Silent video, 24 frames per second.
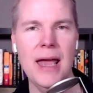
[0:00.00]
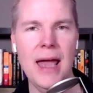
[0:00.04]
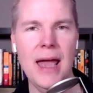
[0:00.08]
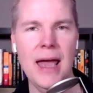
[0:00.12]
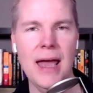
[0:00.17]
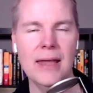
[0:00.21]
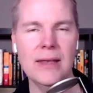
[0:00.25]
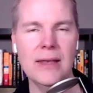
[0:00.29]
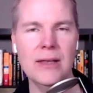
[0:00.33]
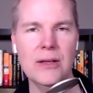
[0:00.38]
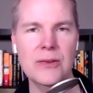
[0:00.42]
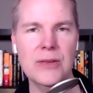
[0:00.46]

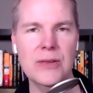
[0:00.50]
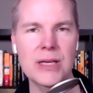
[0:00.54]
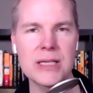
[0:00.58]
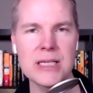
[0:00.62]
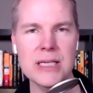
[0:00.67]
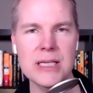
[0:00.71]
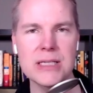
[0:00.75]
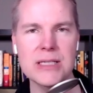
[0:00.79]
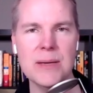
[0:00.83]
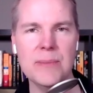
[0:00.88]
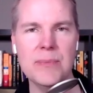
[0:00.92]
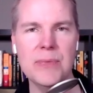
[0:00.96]
And
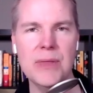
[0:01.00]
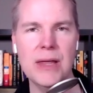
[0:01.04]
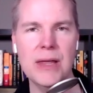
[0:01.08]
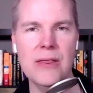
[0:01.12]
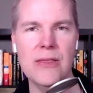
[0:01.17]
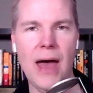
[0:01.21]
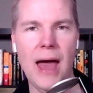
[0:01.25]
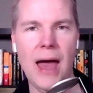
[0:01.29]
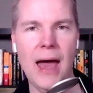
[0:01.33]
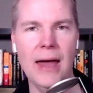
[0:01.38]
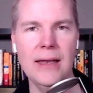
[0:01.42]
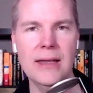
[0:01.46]
this is something
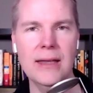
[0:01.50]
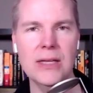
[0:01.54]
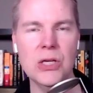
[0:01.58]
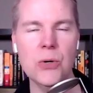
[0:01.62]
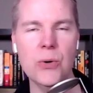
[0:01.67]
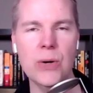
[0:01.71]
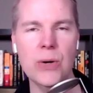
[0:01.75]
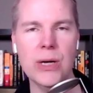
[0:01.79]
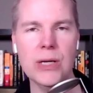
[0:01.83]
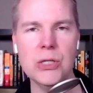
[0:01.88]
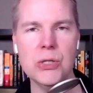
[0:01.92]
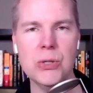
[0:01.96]
that
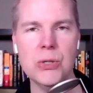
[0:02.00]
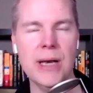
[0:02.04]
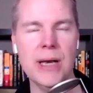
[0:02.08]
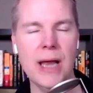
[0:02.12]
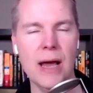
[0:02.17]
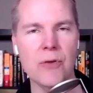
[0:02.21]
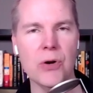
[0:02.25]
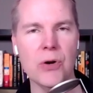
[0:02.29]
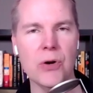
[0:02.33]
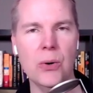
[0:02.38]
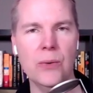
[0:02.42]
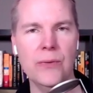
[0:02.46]
you can do in
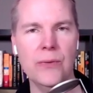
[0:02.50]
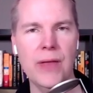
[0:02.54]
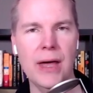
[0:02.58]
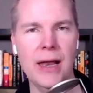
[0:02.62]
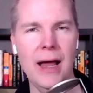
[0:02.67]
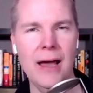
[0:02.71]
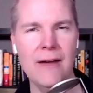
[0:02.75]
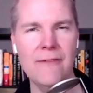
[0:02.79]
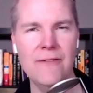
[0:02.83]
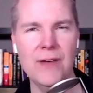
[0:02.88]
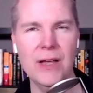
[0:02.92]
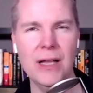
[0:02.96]
Evernote
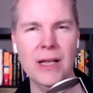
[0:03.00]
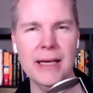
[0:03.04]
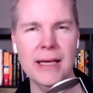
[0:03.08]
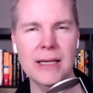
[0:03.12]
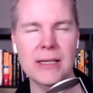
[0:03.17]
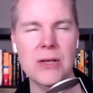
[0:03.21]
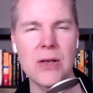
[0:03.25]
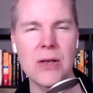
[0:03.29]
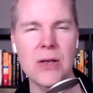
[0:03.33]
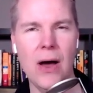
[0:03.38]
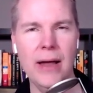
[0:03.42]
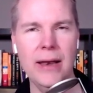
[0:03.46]
that I feel like
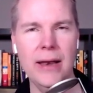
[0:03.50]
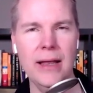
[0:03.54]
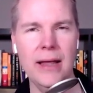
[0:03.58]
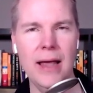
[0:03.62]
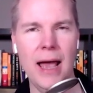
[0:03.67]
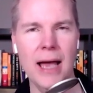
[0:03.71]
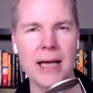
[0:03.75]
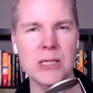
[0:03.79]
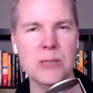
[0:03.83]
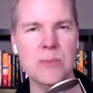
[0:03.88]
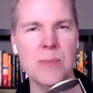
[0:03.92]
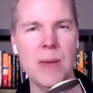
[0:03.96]
not
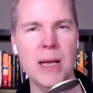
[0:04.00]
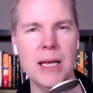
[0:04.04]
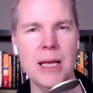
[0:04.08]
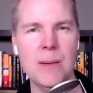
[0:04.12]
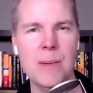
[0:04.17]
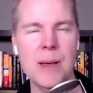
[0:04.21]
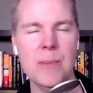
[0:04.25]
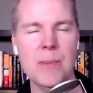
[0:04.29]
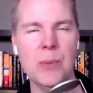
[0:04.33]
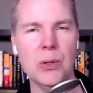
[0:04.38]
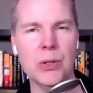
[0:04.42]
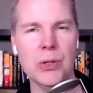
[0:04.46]
as many
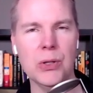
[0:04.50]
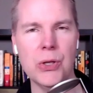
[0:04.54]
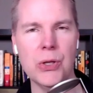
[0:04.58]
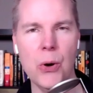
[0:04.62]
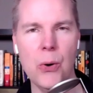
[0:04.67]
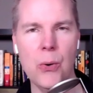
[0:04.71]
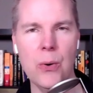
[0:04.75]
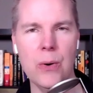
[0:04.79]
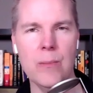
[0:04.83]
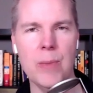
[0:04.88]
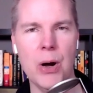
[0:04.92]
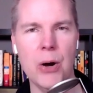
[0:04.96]
people
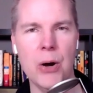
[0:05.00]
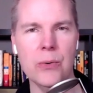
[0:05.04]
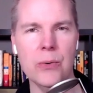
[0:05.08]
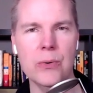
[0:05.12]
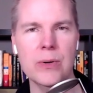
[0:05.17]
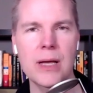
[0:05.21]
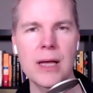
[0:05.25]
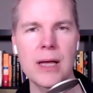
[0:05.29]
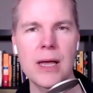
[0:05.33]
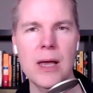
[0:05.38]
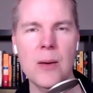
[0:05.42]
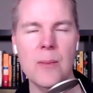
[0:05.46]
know about,
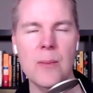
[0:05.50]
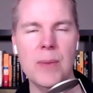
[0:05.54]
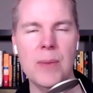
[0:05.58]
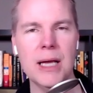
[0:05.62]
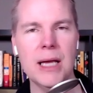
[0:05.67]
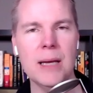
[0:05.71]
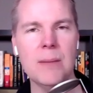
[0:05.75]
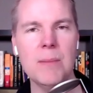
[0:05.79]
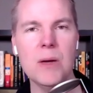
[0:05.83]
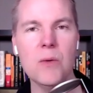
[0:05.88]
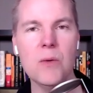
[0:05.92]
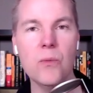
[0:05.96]
but it
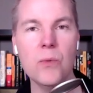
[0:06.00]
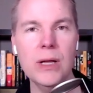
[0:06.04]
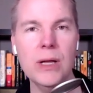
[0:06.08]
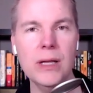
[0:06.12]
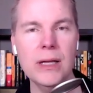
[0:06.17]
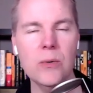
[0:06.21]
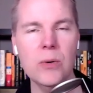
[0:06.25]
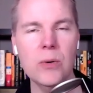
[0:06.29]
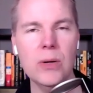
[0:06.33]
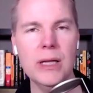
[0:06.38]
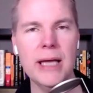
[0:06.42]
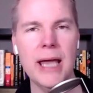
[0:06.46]
can be
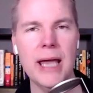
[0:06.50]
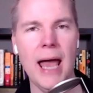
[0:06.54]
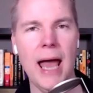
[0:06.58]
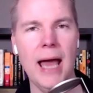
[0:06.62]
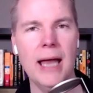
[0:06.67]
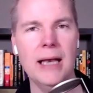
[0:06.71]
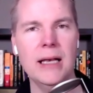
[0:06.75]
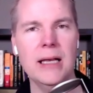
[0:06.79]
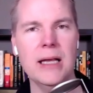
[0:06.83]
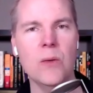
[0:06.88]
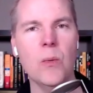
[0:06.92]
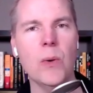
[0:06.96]
really, really
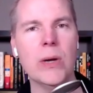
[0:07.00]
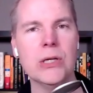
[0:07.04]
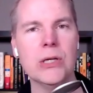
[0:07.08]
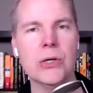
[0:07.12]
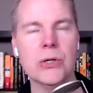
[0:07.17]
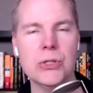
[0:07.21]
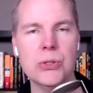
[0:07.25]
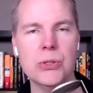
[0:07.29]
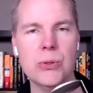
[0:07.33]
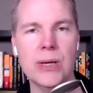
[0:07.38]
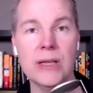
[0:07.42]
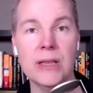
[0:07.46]
handy when
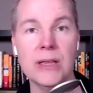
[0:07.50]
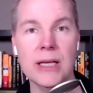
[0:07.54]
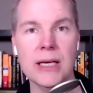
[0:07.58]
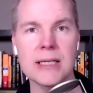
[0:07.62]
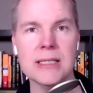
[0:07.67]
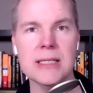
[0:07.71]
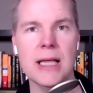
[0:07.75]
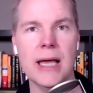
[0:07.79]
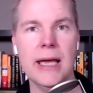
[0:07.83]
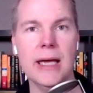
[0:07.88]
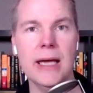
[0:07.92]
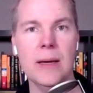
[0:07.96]
you're doing
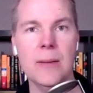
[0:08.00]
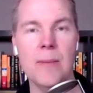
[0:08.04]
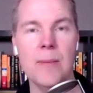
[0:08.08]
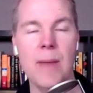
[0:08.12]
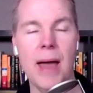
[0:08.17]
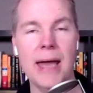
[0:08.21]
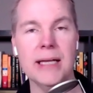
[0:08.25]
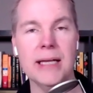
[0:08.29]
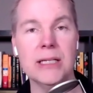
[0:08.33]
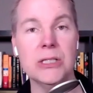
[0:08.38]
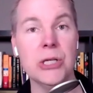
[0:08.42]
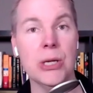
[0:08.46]
things like
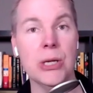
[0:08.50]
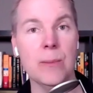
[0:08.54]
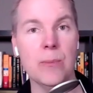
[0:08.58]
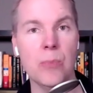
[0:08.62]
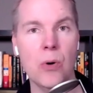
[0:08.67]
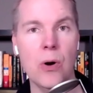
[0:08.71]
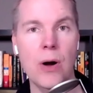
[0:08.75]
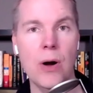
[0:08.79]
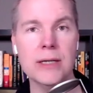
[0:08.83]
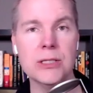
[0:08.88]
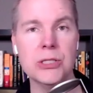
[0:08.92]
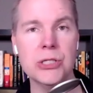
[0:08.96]
managing
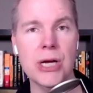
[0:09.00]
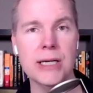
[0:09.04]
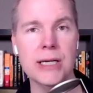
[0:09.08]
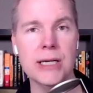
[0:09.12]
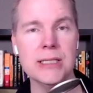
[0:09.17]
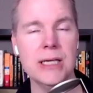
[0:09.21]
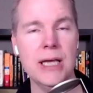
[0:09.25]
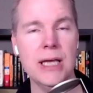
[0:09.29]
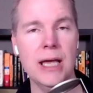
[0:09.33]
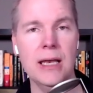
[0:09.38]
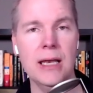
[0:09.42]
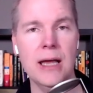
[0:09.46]

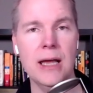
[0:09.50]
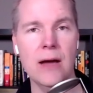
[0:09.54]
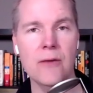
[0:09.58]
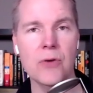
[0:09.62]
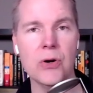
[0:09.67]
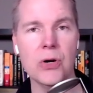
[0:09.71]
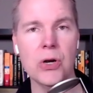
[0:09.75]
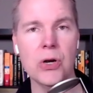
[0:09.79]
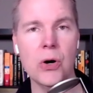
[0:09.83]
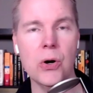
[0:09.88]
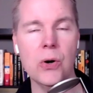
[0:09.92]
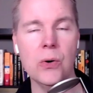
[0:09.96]
projects in
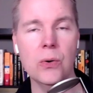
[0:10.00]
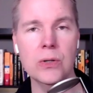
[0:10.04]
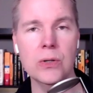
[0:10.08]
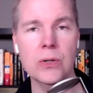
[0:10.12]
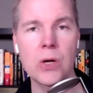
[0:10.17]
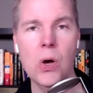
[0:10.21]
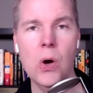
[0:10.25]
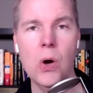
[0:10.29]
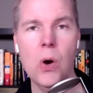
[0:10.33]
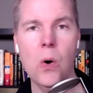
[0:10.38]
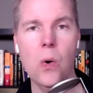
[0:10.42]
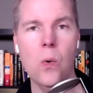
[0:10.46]
Evernote
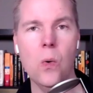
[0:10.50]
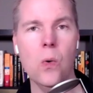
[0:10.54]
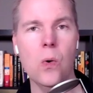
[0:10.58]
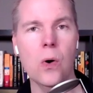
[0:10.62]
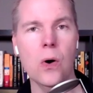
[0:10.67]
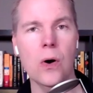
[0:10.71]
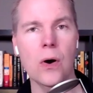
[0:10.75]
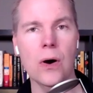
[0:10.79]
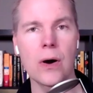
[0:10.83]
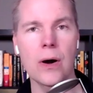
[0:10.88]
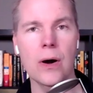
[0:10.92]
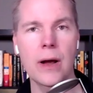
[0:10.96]

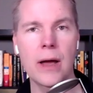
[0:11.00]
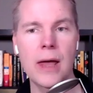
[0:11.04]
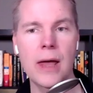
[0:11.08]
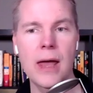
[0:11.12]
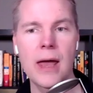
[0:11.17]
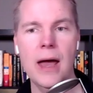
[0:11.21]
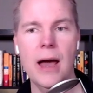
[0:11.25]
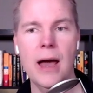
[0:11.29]
or